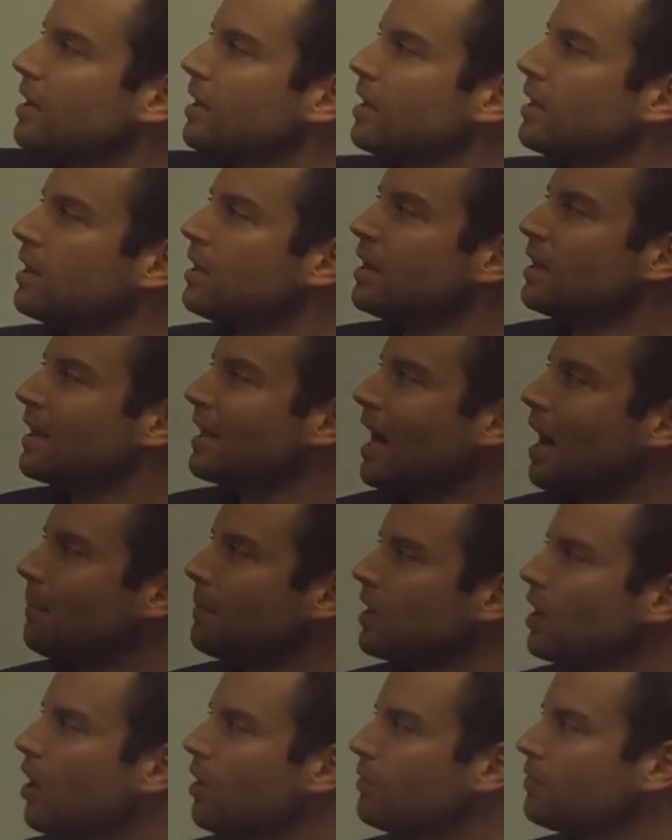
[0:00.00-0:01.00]
the
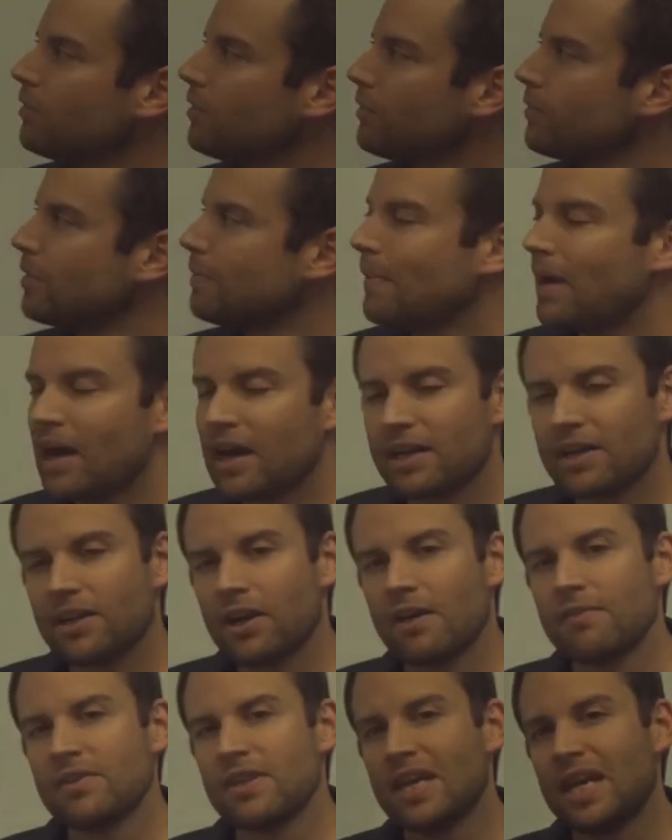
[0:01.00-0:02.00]
coming off of the
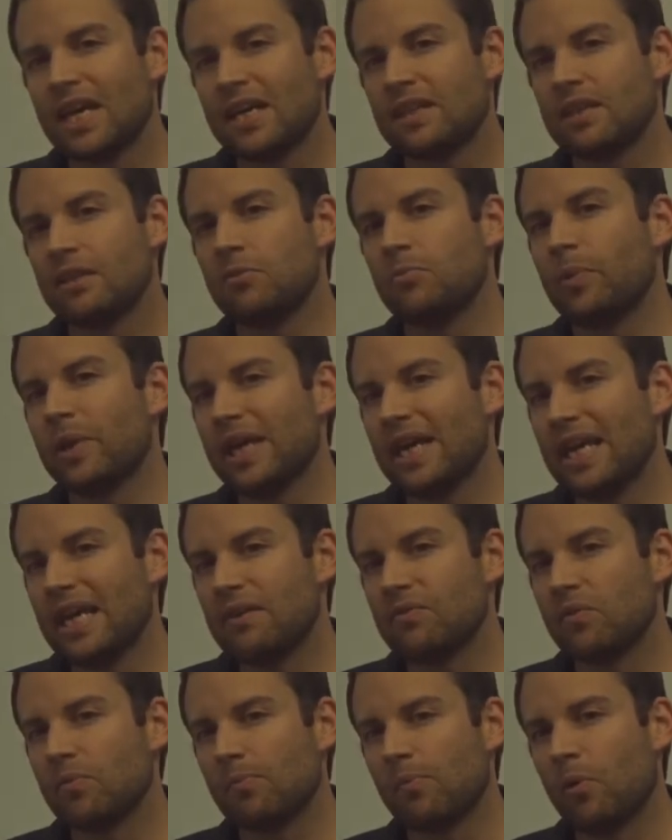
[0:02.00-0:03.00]
market over there, there'd be
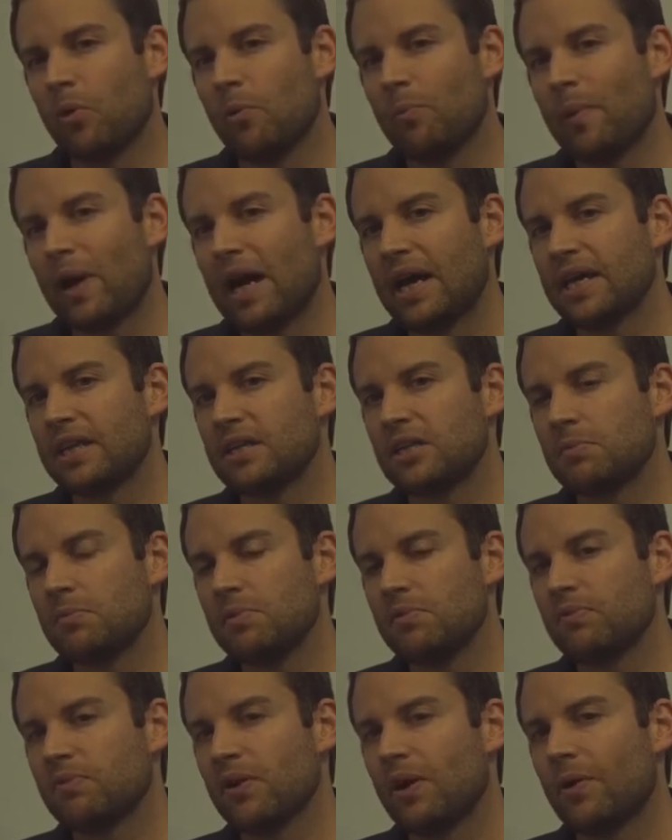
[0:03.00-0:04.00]
even more pain to
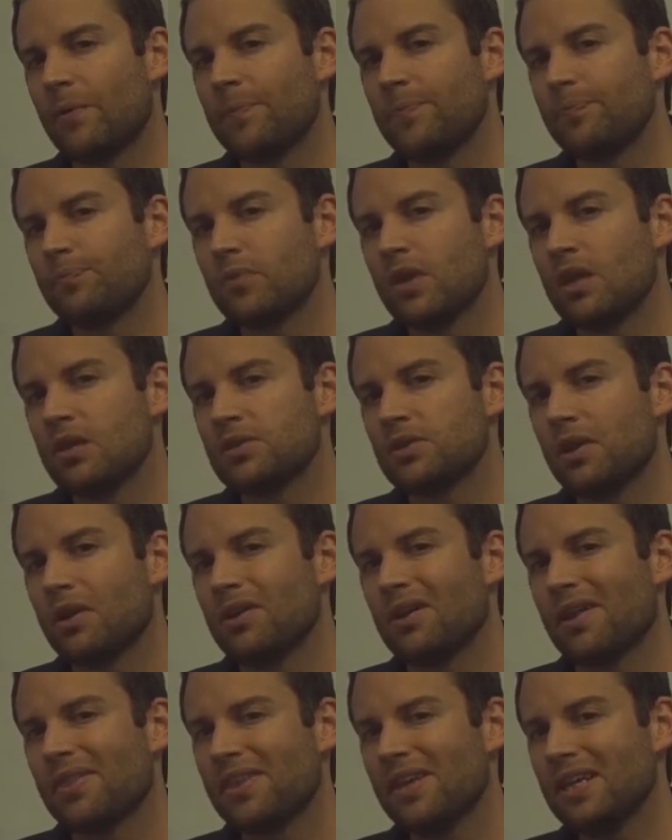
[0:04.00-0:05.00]
be felt.
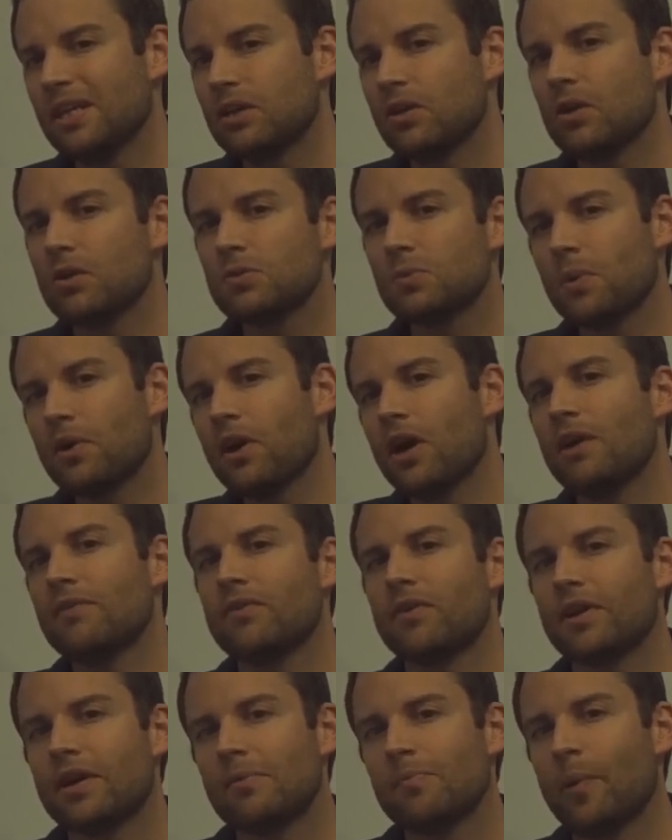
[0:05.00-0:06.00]
So I think because we're
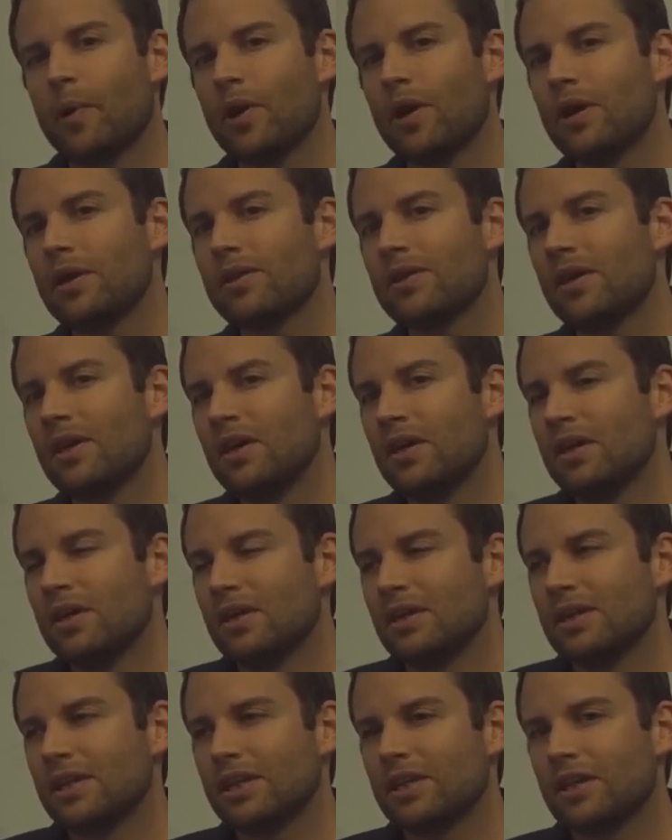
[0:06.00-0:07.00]
over in
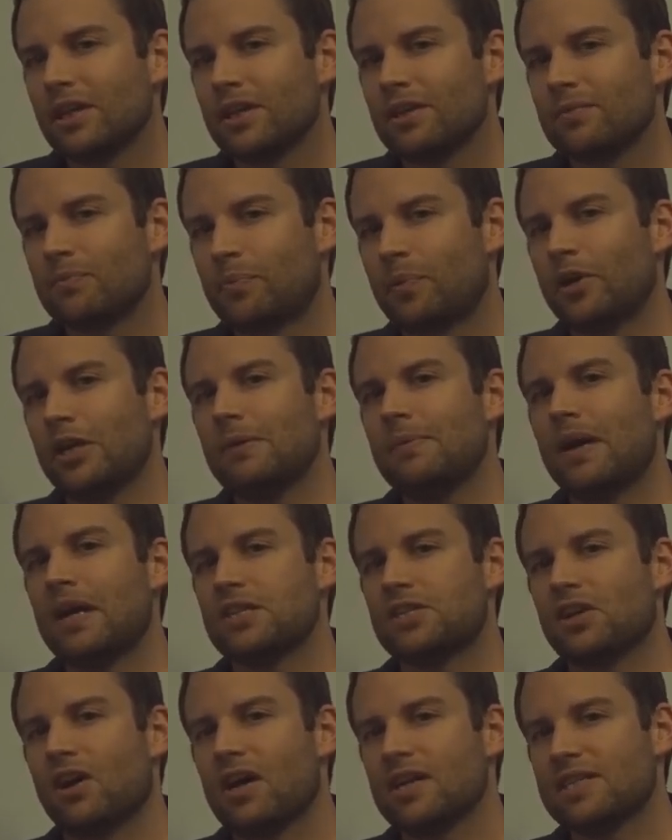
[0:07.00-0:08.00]
Perth, pretty
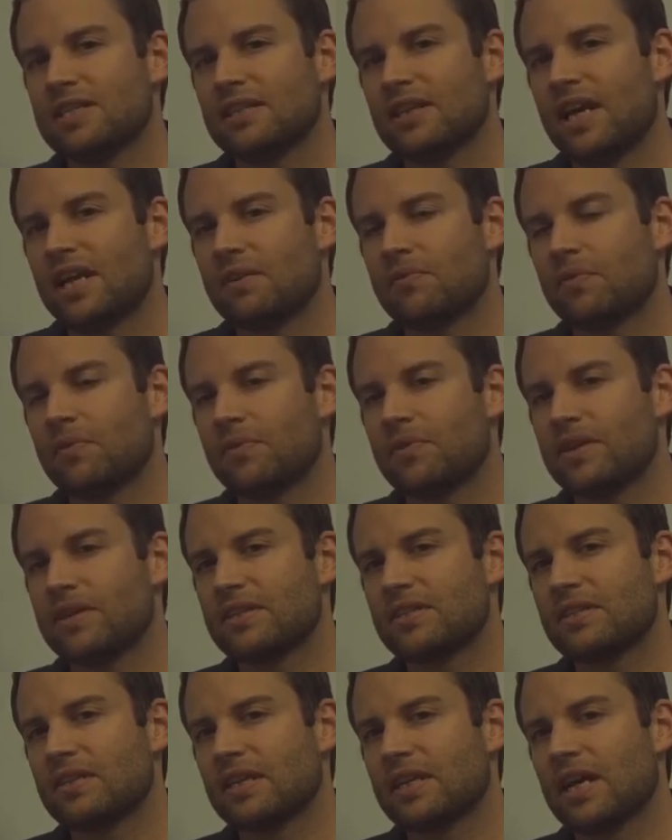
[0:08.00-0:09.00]
much isolated from the
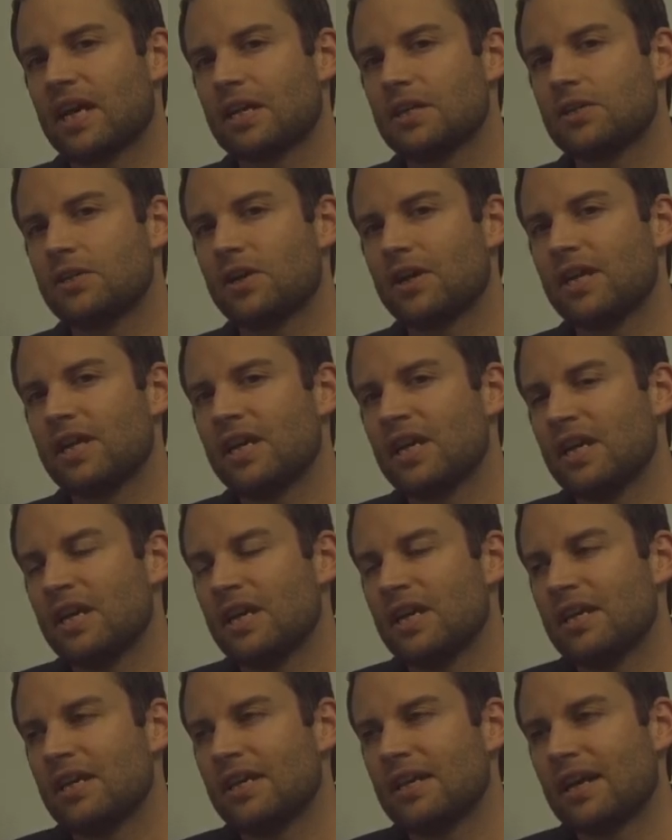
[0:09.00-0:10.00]
rest of the country,
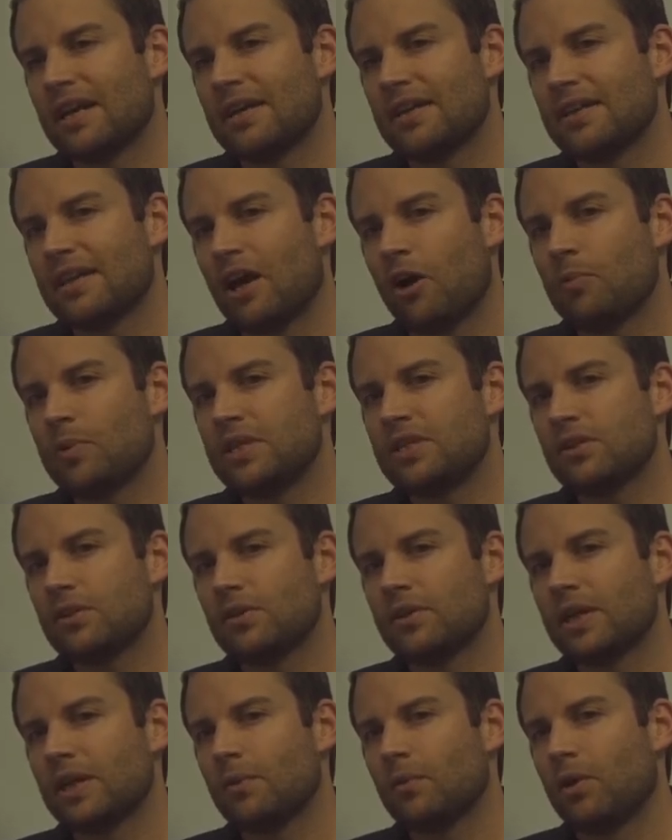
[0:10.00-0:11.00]
they'll be
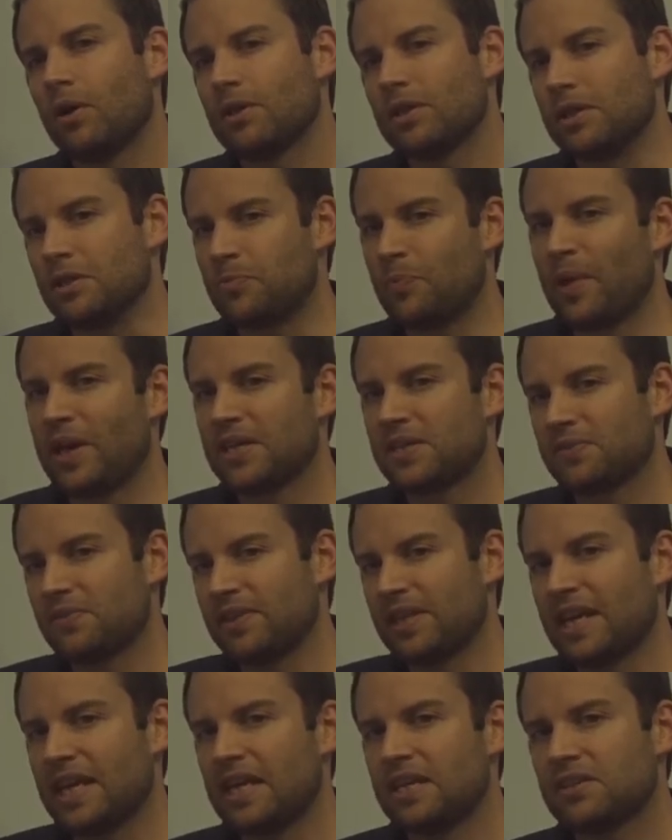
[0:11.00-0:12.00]
doing what is best
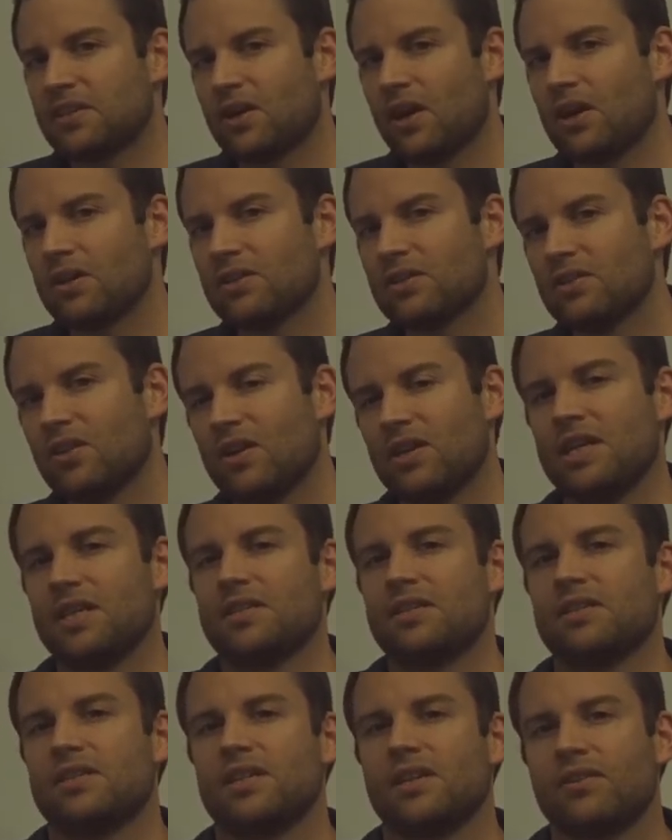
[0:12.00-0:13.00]
for the East Coast, not
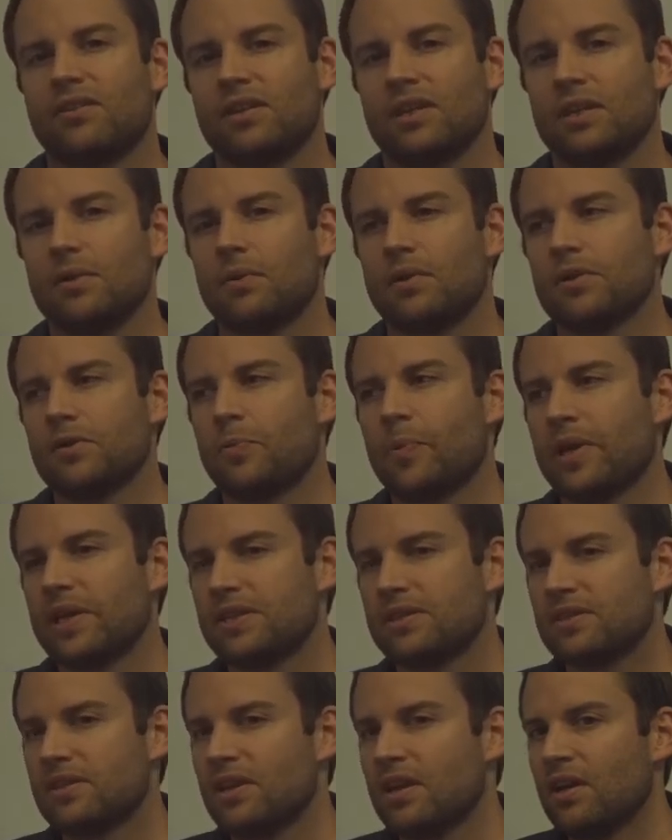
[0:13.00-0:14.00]
necessarily what's
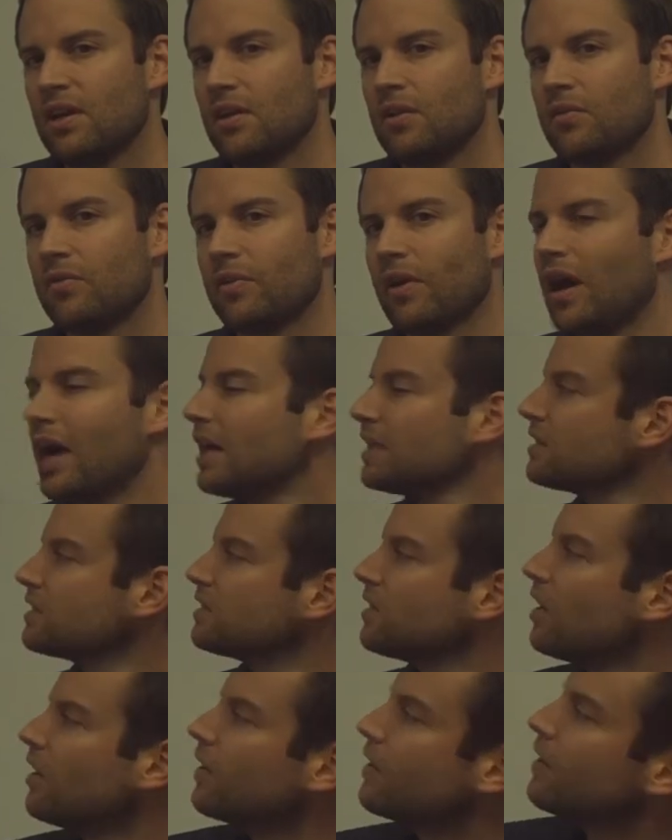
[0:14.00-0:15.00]
best for
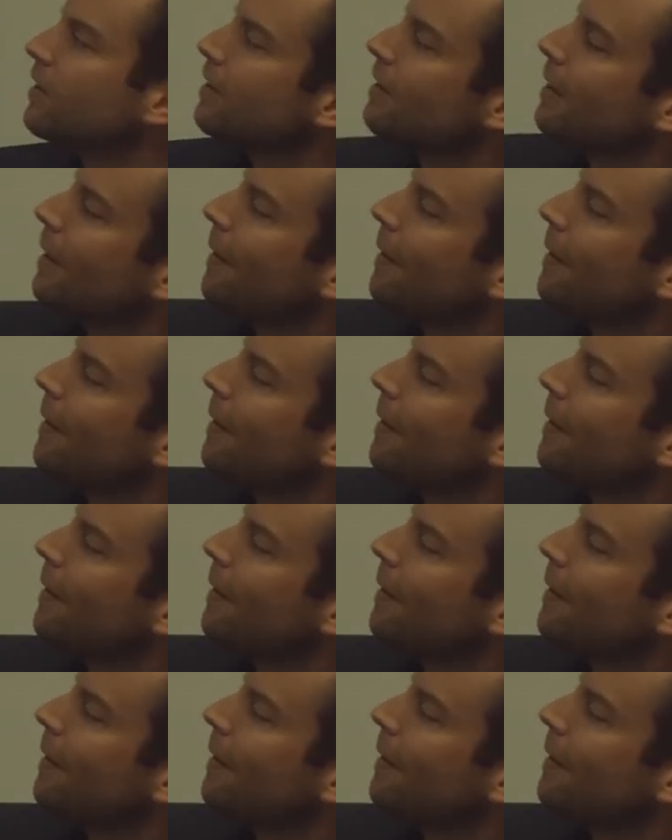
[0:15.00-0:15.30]
us. So